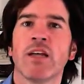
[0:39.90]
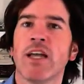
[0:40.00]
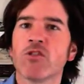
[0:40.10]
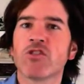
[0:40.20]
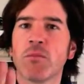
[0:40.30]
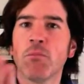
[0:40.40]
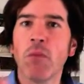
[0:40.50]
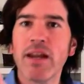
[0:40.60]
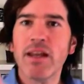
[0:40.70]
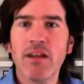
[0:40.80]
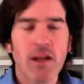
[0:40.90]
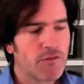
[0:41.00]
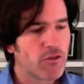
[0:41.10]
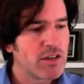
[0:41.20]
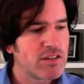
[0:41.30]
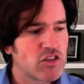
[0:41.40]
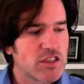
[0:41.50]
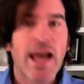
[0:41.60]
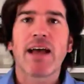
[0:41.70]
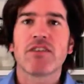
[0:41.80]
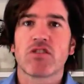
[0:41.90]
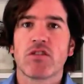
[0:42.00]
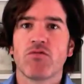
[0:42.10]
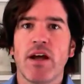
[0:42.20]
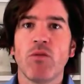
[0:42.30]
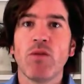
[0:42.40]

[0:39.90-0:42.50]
here's some money for this task, right?